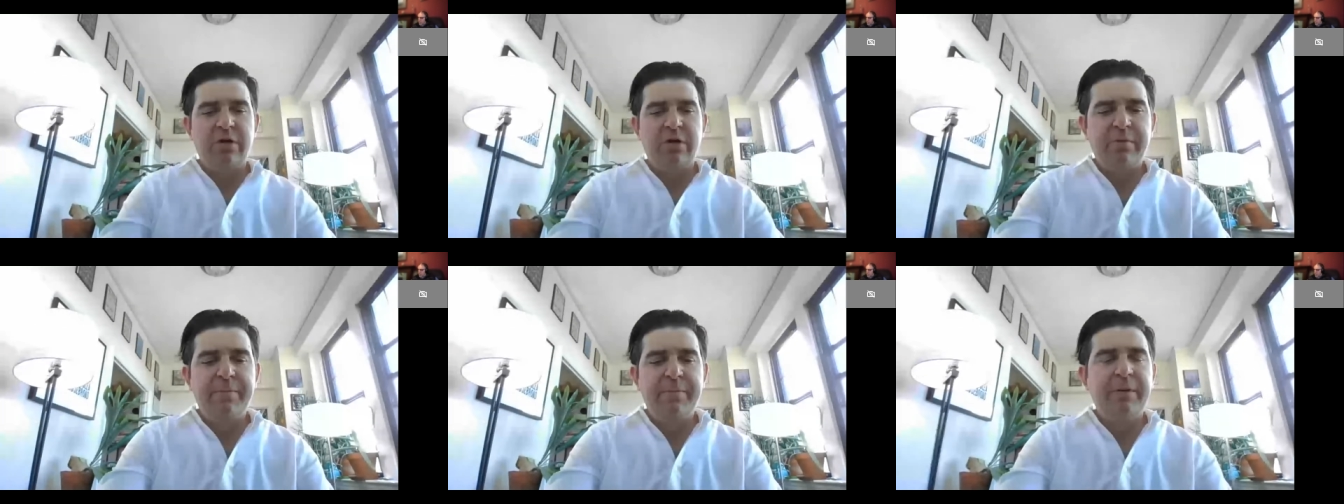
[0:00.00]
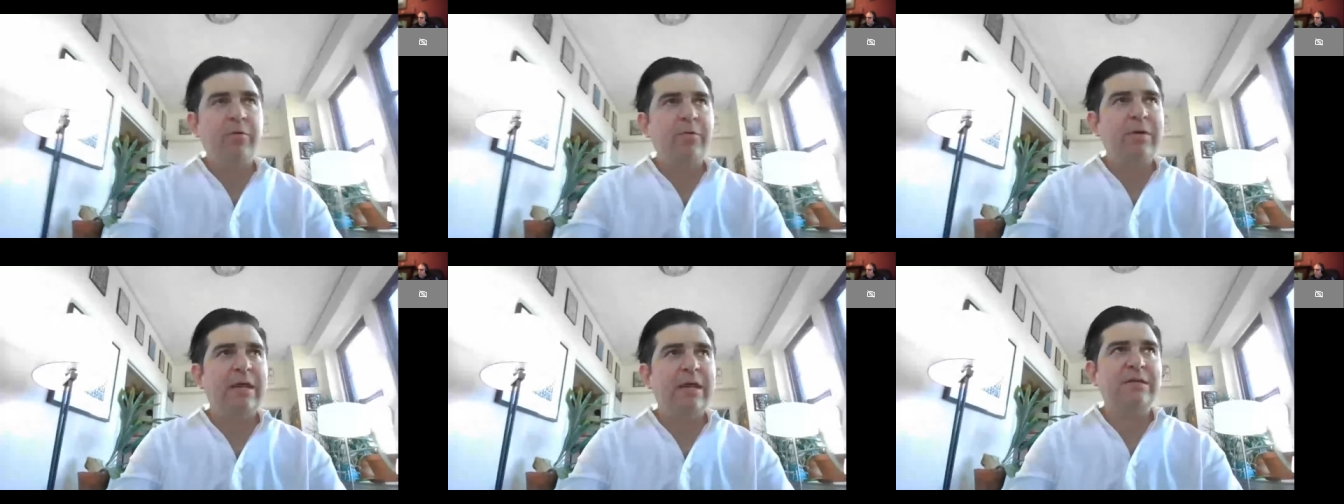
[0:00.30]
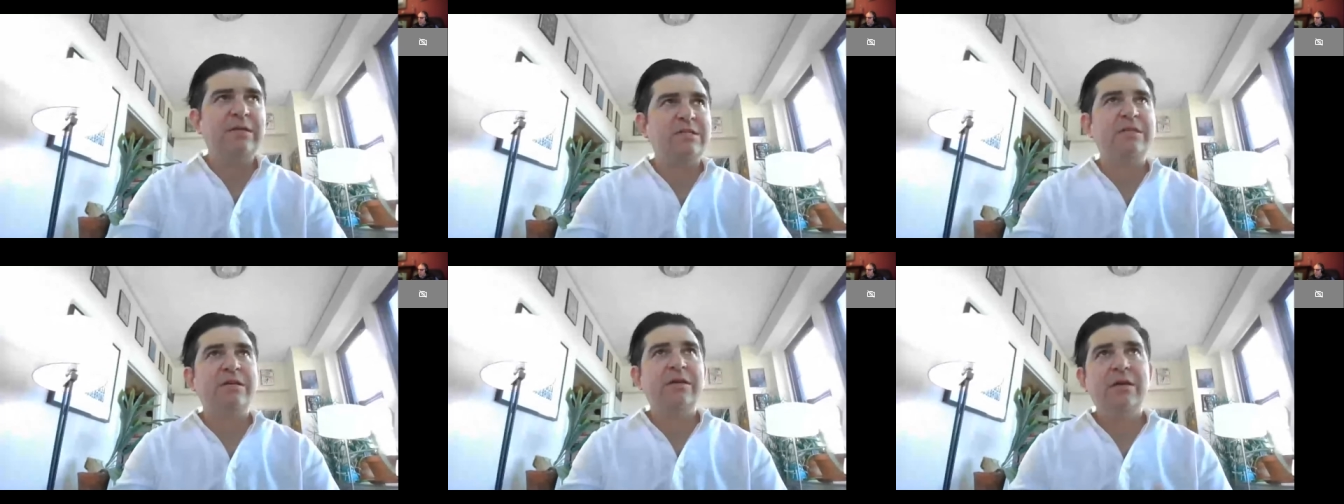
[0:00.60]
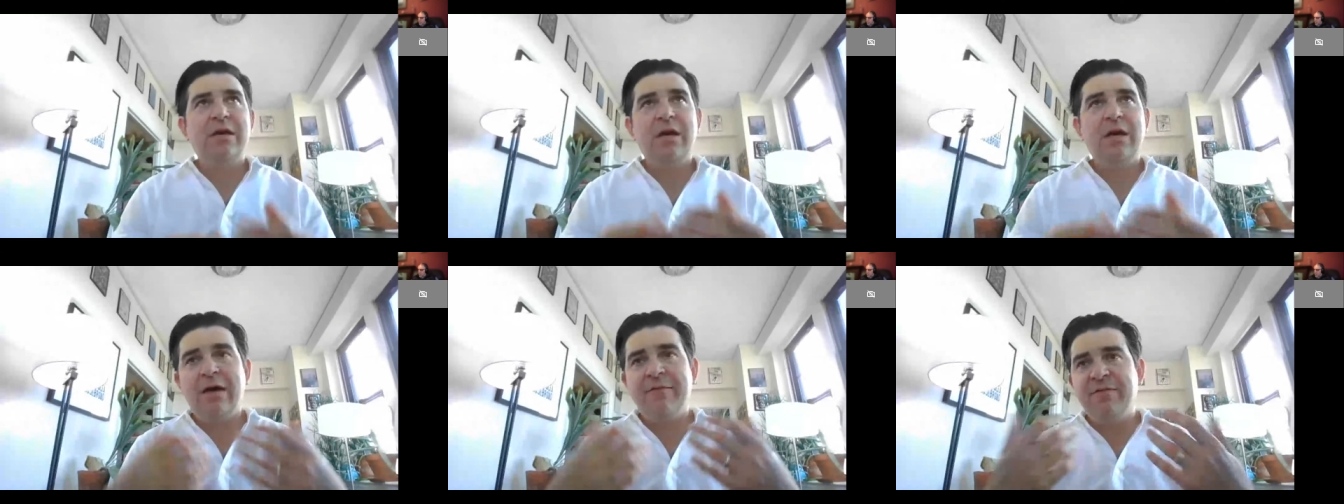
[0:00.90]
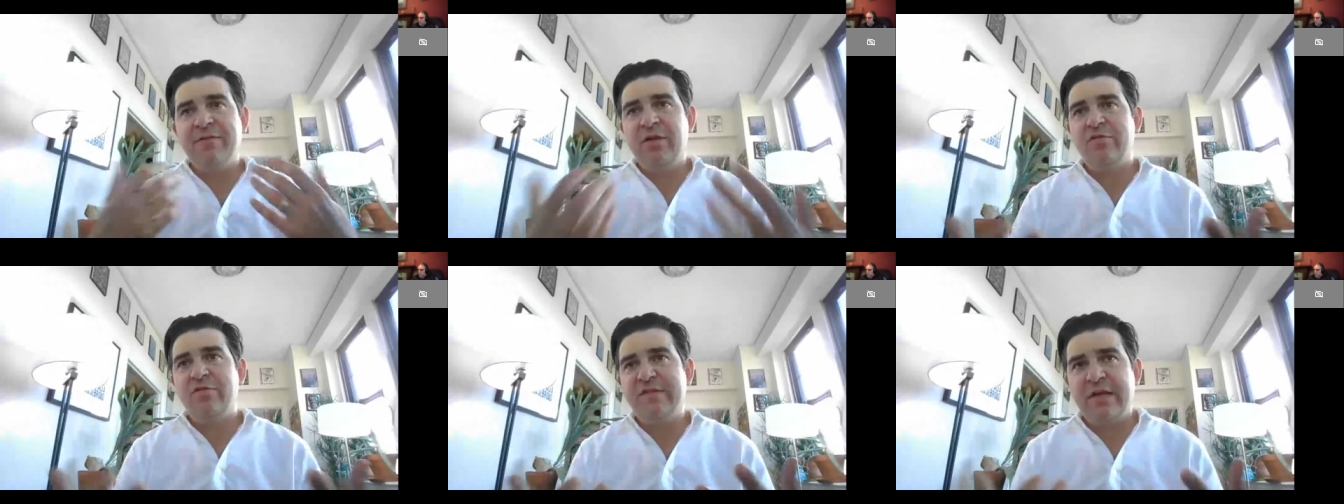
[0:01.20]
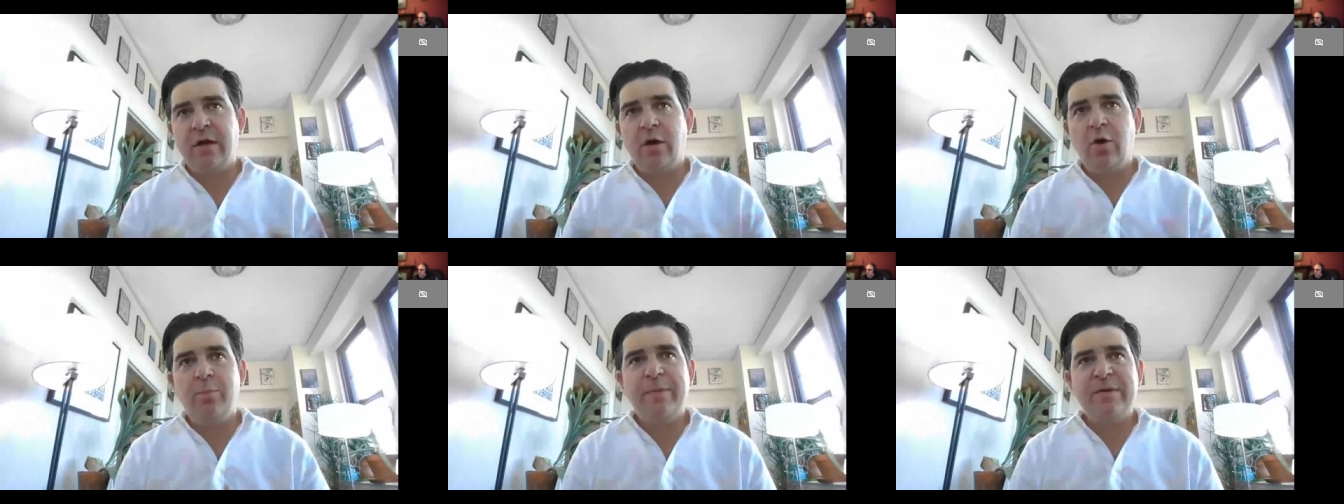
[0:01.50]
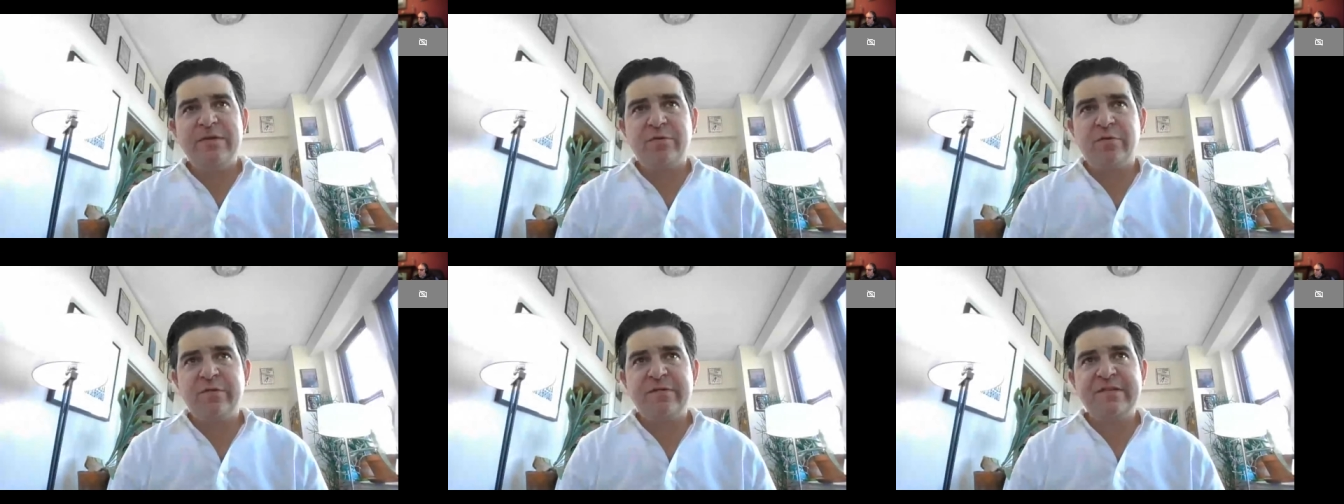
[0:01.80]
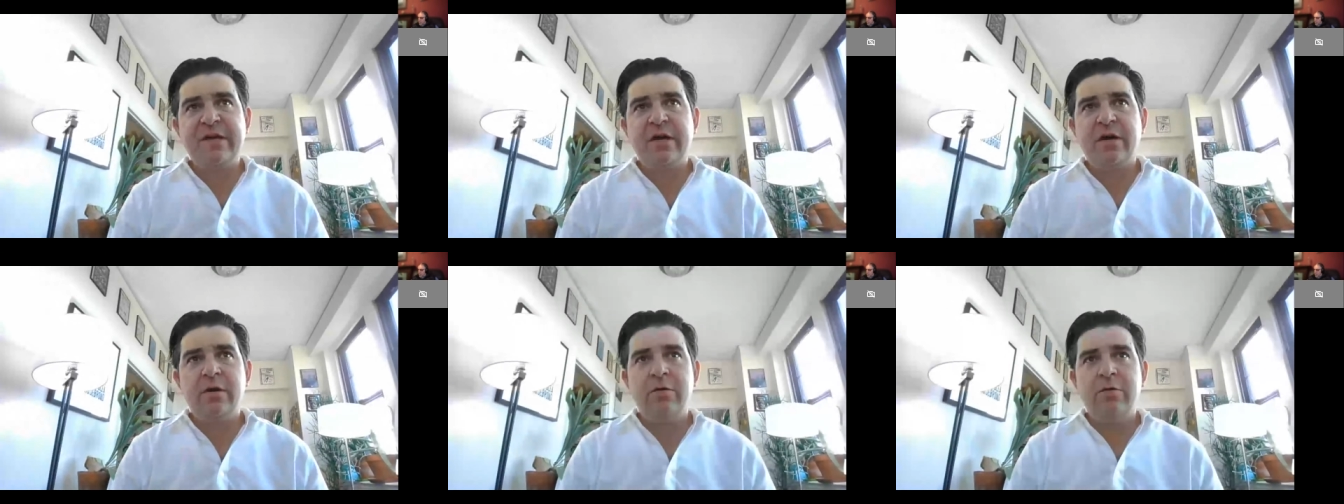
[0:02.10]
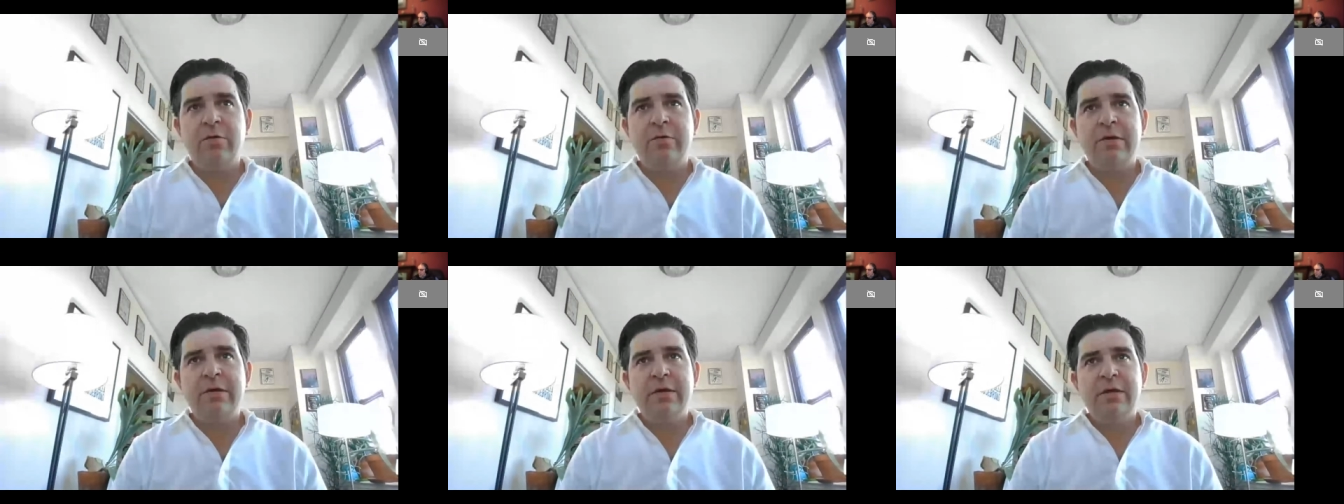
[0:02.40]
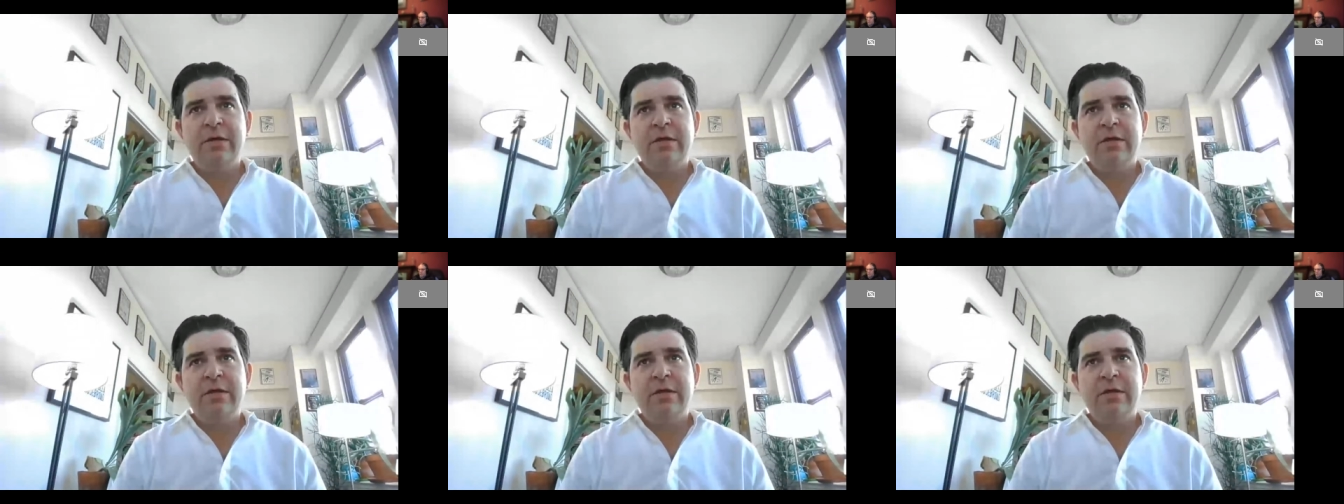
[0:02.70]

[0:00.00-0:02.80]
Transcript: proponent of using open source code,